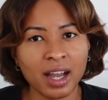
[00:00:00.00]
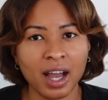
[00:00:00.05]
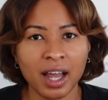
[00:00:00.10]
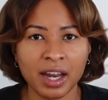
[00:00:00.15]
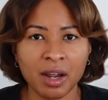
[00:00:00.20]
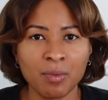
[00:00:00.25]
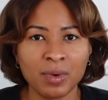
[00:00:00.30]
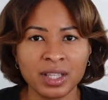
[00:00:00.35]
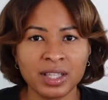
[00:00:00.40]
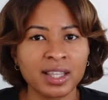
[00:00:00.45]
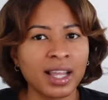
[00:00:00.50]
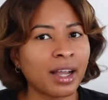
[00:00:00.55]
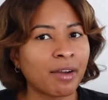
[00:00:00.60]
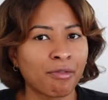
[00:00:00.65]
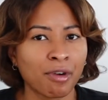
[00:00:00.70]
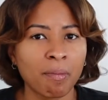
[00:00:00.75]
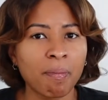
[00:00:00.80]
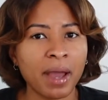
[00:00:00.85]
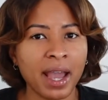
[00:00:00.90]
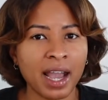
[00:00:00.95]
anyone's like
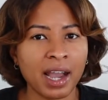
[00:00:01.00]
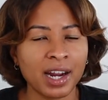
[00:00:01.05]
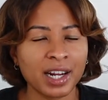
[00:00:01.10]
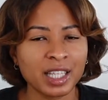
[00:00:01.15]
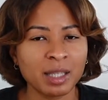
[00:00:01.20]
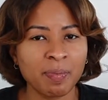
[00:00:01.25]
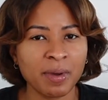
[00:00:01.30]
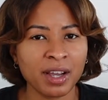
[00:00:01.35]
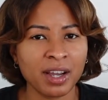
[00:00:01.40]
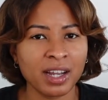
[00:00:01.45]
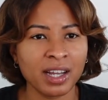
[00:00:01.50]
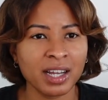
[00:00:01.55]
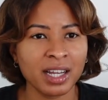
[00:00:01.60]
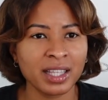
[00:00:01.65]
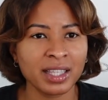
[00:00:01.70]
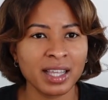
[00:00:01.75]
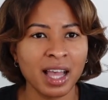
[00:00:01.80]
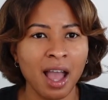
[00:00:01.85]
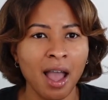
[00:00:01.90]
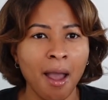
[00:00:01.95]
repair
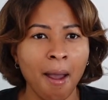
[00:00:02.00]
experience,